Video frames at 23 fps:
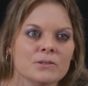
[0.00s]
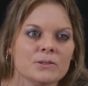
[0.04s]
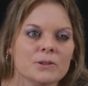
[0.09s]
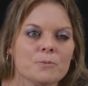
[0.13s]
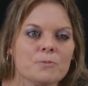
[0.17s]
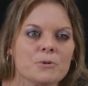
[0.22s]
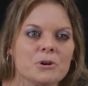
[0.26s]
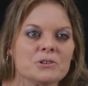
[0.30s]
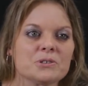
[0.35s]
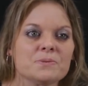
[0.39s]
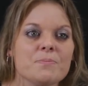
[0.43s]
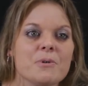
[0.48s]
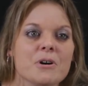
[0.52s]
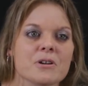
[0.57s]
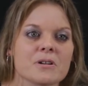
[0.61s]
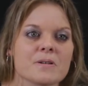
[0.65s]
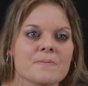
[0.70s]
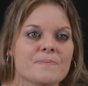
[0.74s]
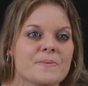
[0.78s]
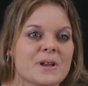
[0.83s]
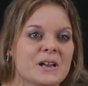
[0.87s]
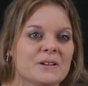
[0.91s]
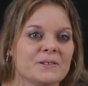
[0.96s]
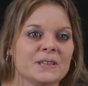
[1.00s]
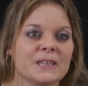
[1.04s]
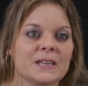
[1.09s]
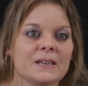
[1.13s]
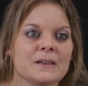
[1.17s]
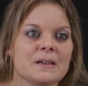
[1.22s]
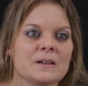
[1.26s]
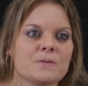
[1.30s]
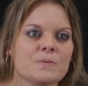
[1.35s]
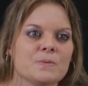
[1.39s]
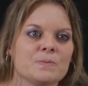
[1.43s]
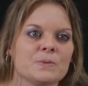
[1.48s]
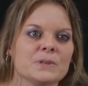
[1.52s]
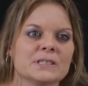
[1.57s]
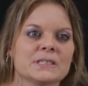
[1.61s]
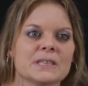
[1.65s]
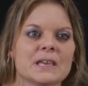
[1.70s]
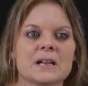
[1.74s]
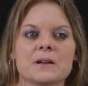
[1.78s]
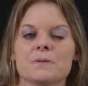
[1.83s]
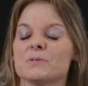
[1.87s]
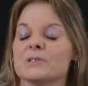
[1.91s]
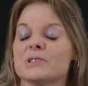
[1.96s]
The worst part about that was
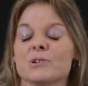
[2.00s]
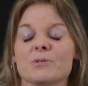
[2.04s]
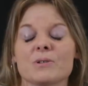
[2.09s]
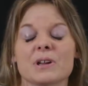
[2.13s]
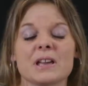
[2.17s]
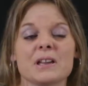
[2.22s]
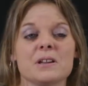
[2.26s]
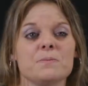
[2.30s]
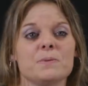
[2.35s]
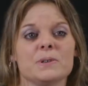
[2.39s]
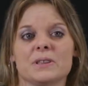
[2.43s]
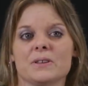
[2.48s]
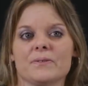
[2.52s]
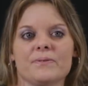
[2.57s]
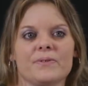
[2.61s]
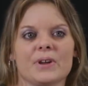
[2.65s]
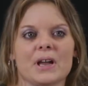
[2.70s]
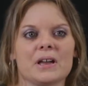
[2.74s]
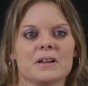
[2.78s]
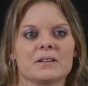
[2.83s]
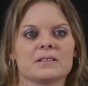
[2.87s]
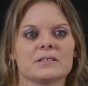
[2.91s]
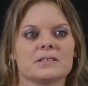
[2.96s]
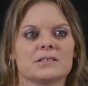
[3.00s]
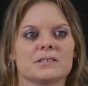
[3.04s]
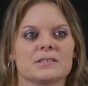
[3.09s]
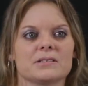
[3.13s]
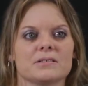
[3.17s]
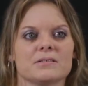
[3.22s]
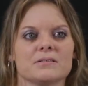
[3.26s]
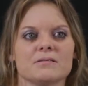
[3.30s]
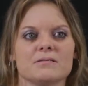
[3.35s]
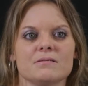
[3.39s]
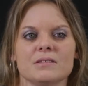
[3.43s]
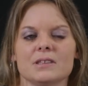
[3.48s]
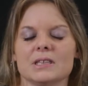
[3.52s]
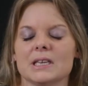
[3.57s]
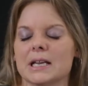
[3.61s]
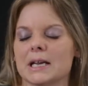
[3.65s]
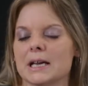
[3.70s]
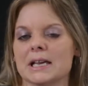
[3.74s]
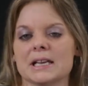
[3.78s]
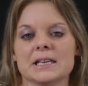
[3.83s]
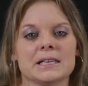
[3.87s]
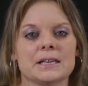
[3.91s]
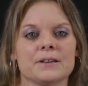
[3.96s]
that I was okay with the fact that
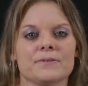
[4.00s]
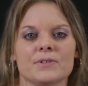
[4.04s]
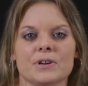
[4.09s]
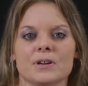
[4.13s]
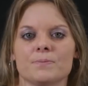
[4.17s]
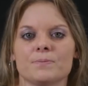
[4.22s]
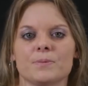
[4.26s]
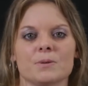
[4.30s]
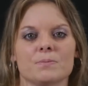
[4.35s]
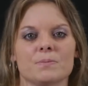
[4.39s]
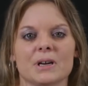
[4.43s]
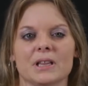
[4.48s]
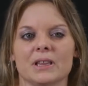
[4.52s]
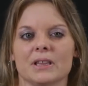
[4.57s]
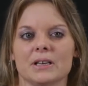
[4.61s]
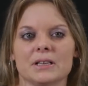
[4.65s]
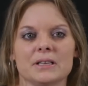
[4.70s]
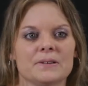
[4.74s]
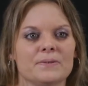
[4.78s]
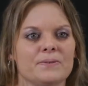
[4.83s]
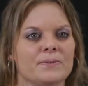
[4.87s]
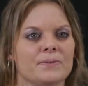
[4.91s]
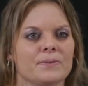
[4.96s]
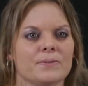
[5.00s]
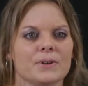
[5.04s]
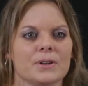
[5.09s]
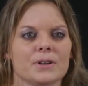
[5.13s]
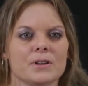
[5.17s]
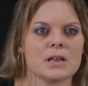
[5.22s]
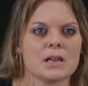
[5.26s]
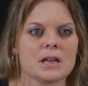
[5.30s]
I had given up on my life